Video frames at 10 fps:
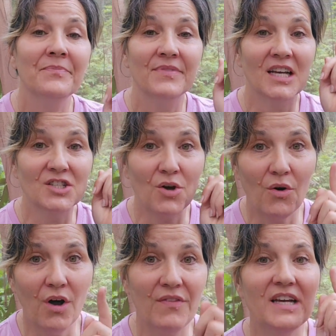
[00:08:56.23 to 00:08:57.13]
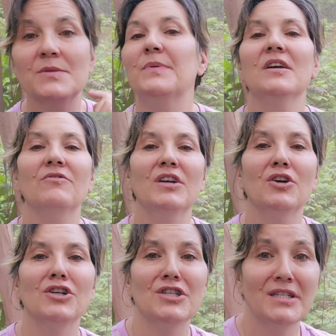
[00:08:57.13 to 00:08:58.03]
that's all that's being
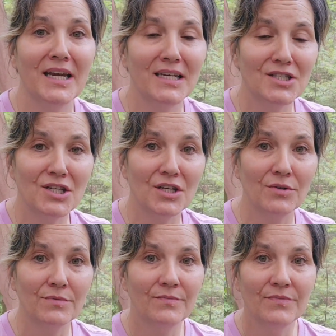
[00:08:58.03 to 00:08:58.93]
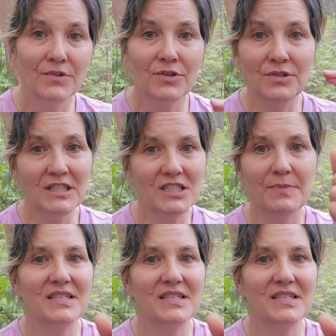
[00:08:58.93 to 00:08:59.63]
regurgitated to you. You need to be